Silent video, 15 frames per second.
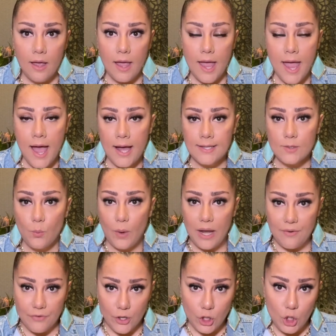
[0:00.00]
And
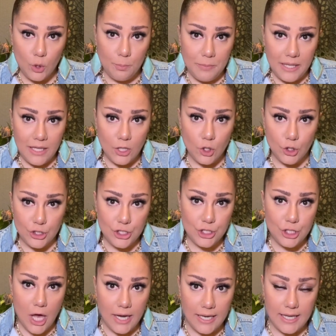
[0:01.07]
whenever you mean you're
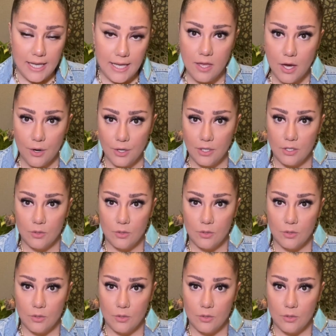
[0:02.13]
studying here in